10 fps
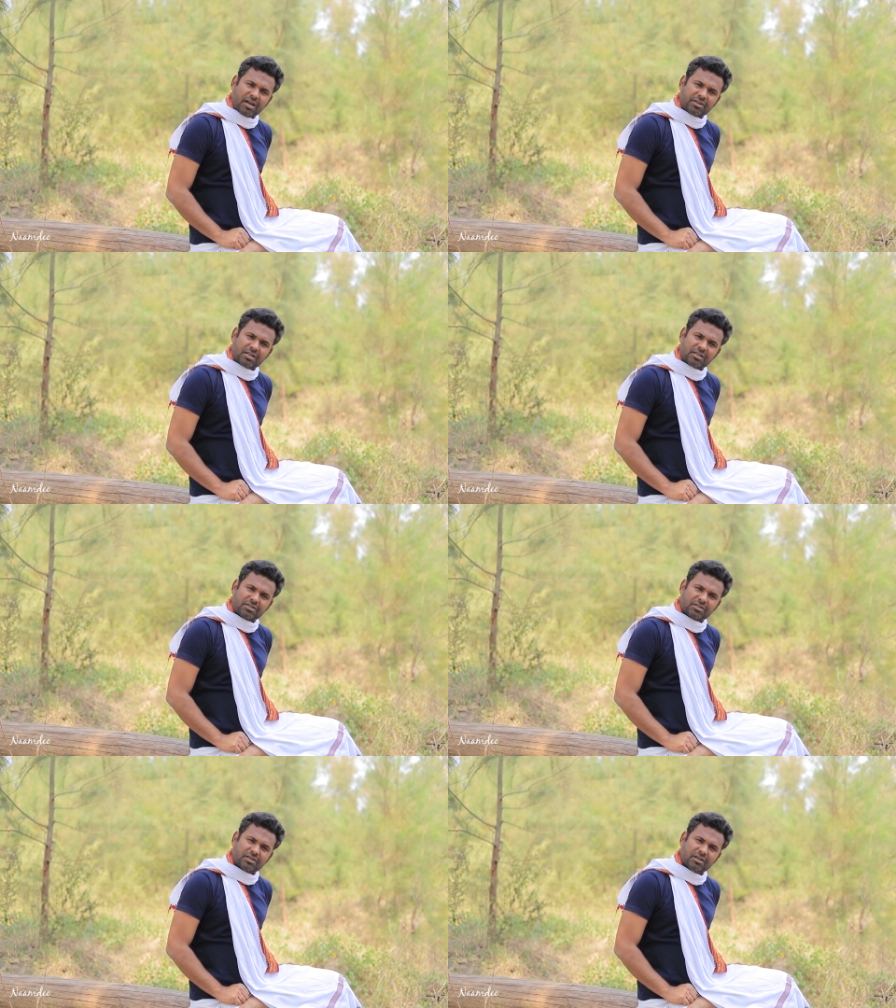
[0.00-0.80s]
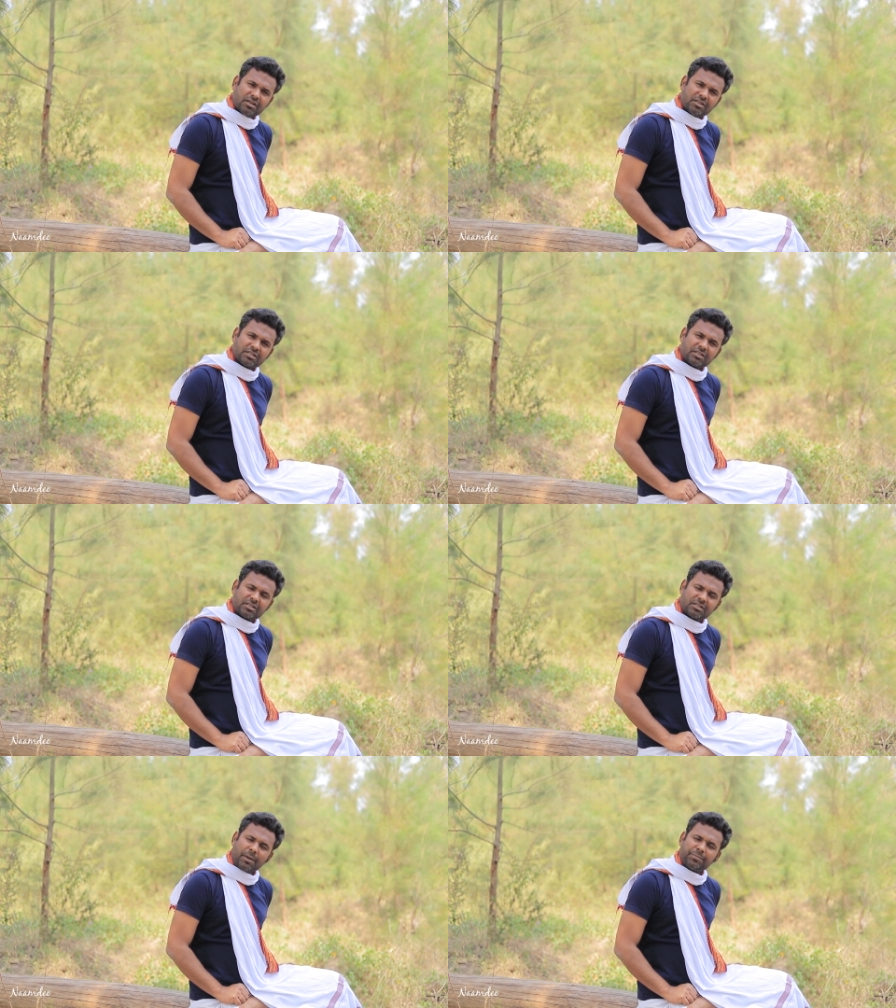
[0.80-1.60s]
it is
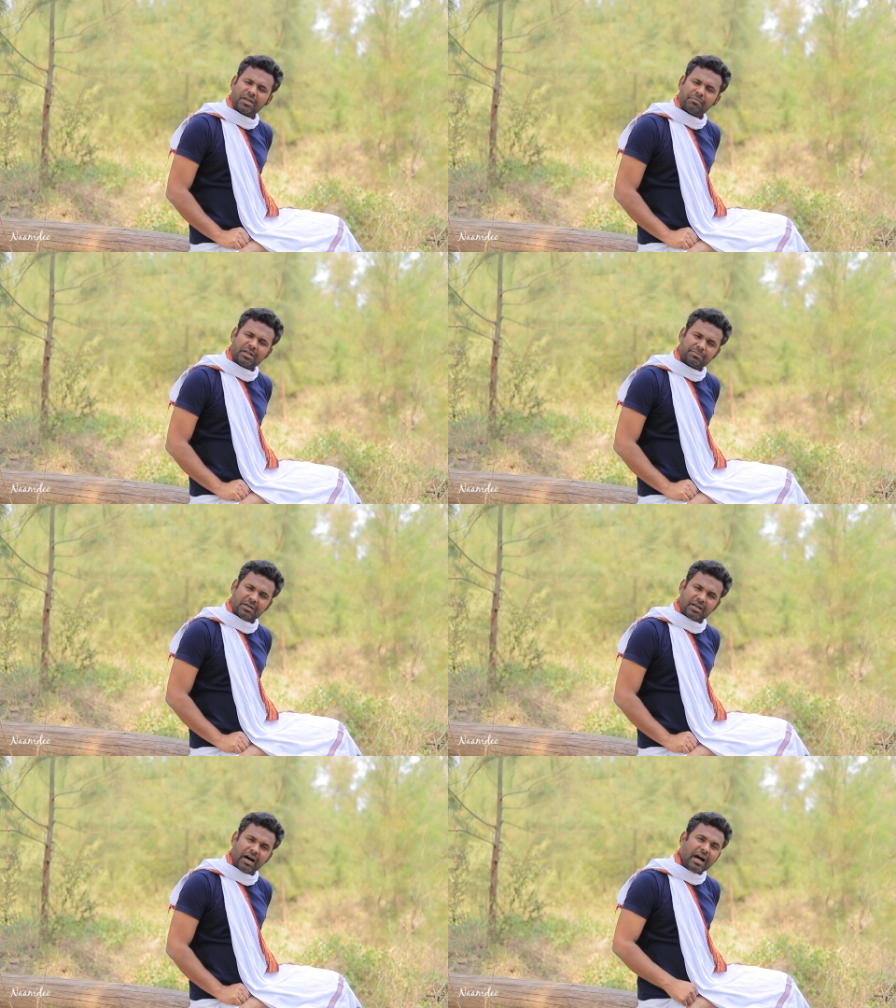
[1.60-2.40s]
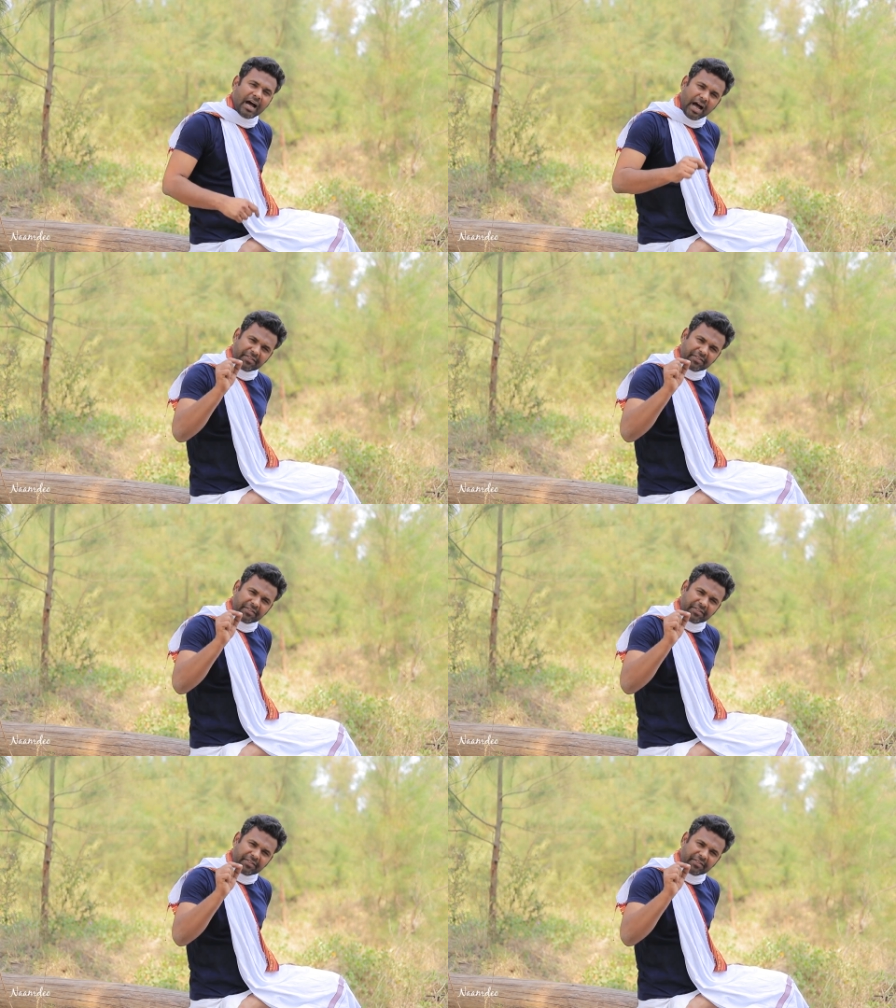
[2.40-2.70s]
something much bigger,